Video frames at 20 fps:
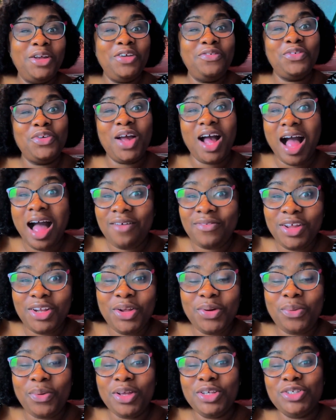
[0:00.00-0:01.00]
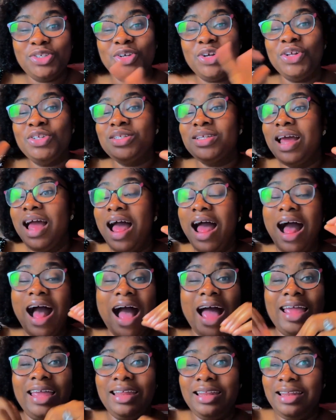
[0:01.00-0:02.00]
if you have any questions,
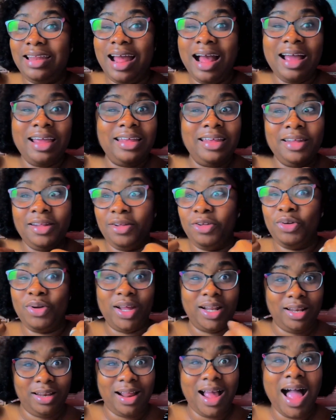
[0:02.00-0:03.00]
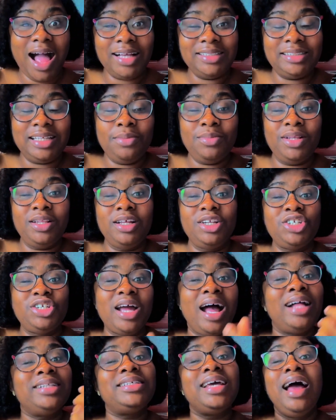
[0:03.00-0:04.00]
you can ask them in the
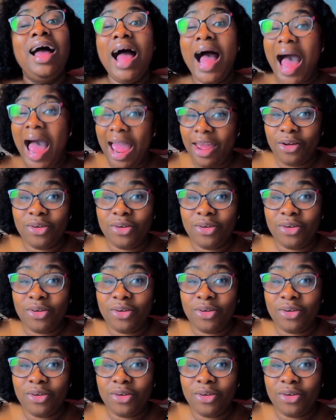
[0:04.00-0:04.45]
chat. I